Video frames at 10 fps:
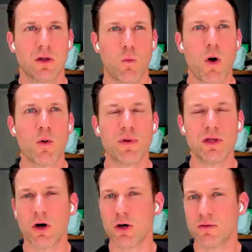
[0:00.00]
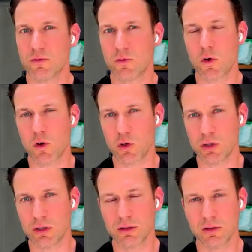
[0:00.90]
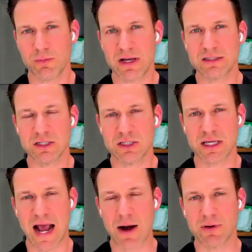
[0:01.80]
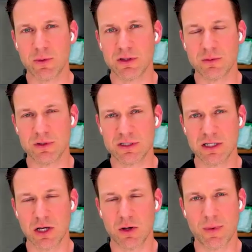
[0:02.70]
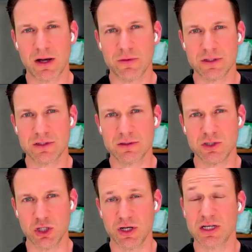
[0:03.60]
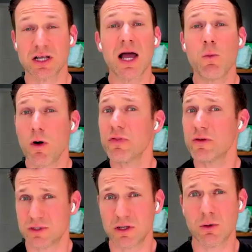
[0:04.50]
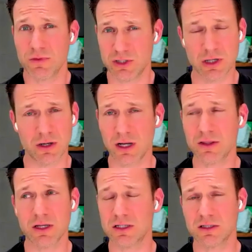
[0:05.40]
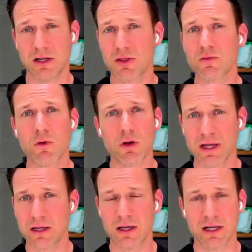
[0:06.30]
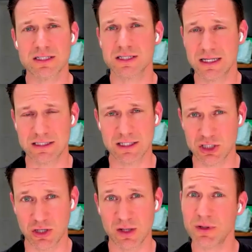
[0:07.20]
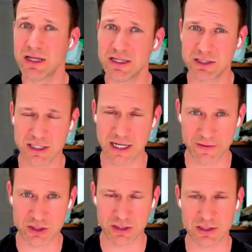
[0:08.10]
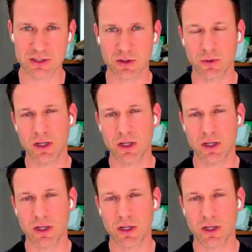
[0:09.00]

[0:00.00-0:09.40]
what would be your overall message to carry with them as they go about this journey? Because I want them to go on the journey. I think it's an enthralling and exciting journey, but it is challenging. So